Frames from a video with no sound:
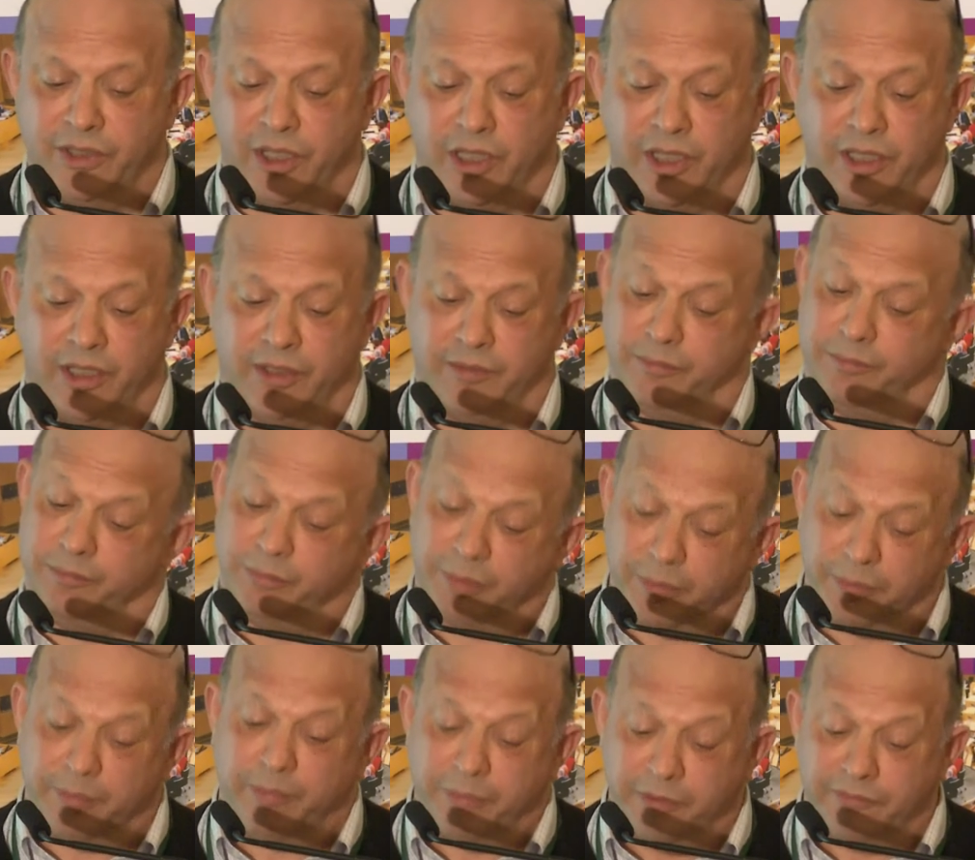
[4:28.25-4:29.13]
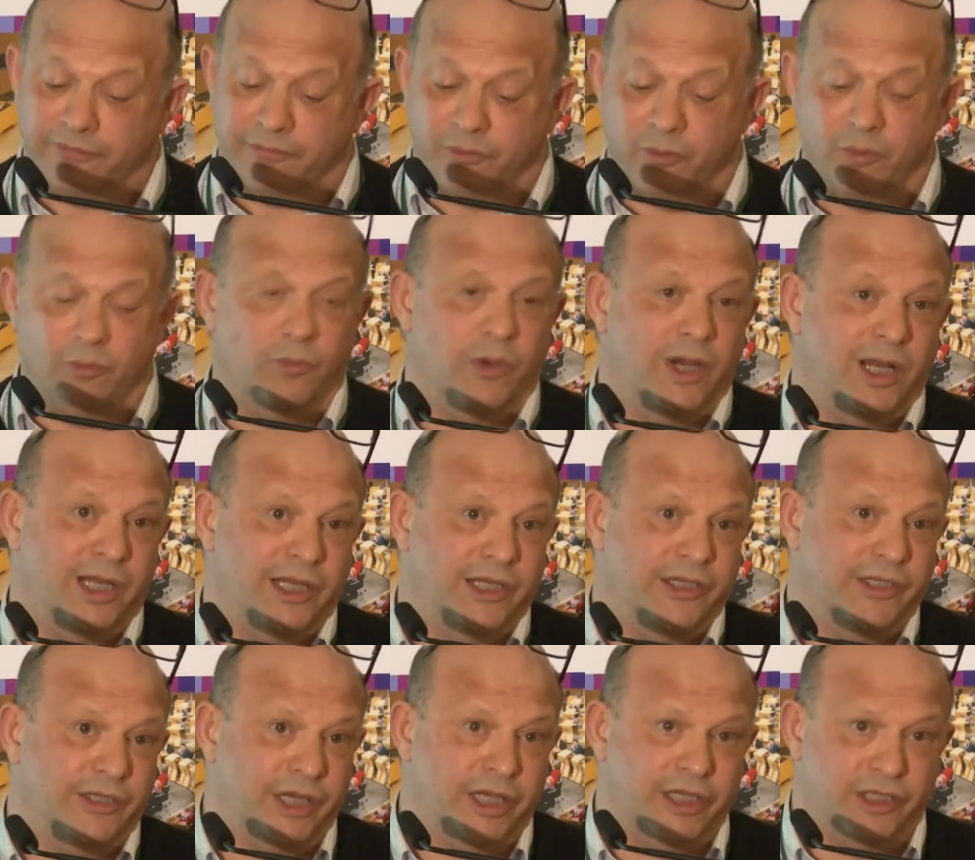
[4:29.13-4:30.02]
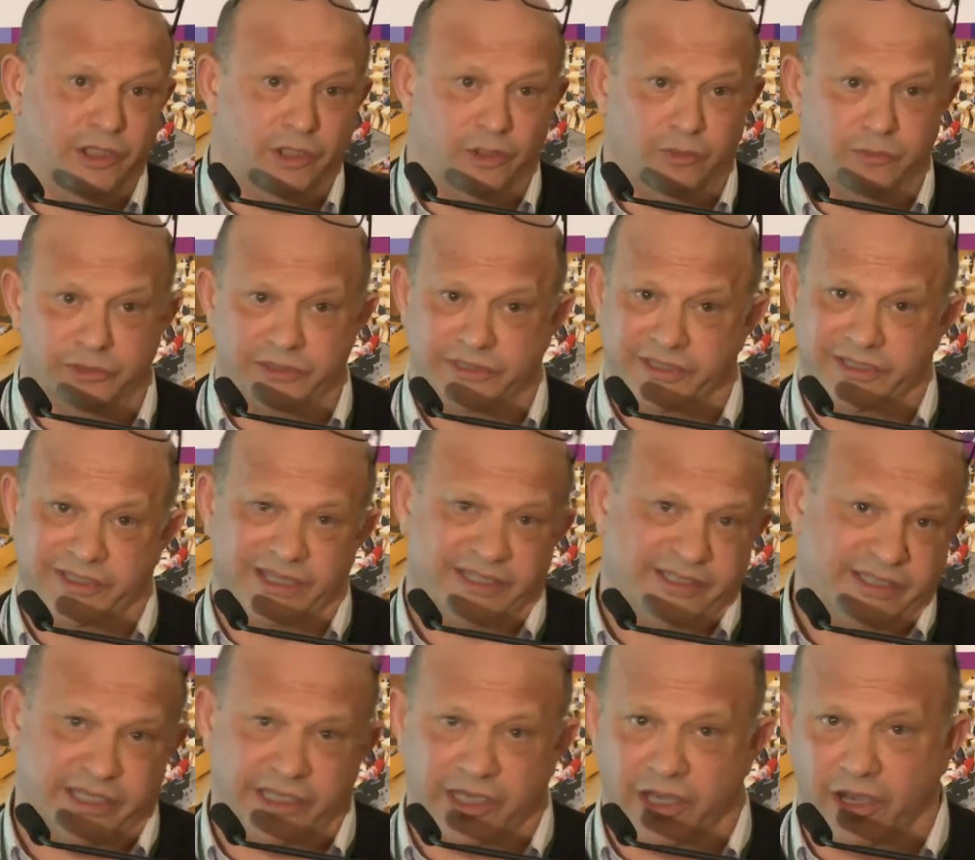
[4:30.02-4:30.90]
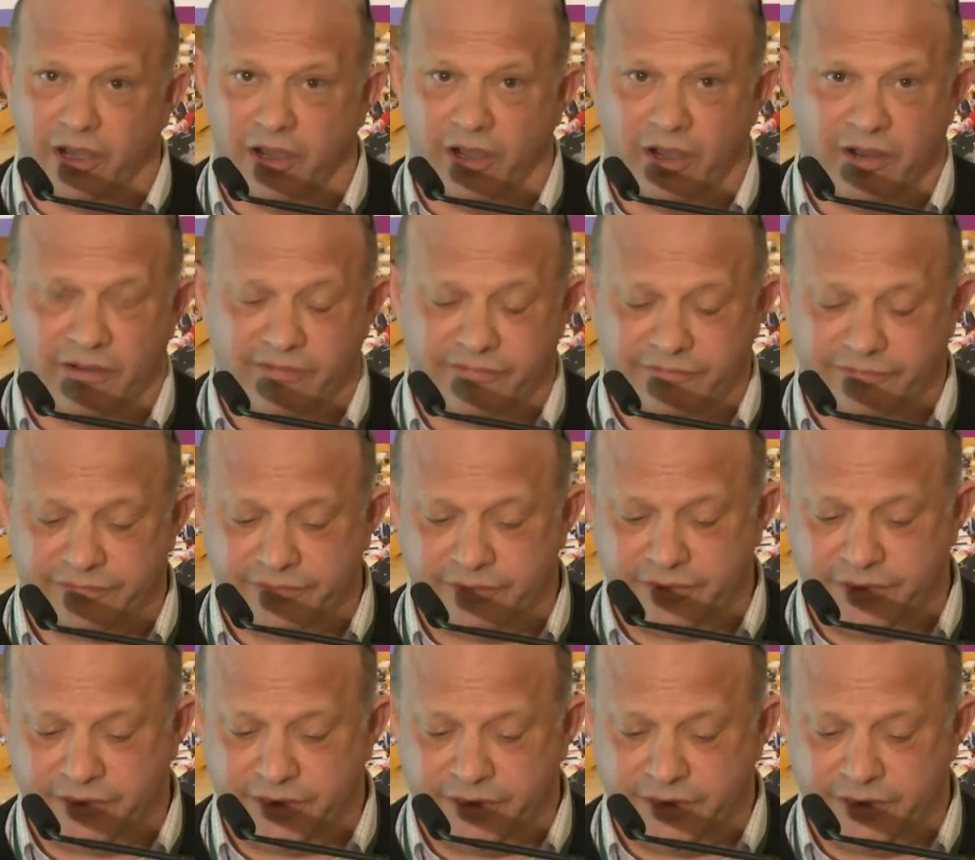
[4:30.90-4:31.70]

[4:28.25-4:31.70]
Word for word: uh, perform well in, in numeracy. That's nearly half.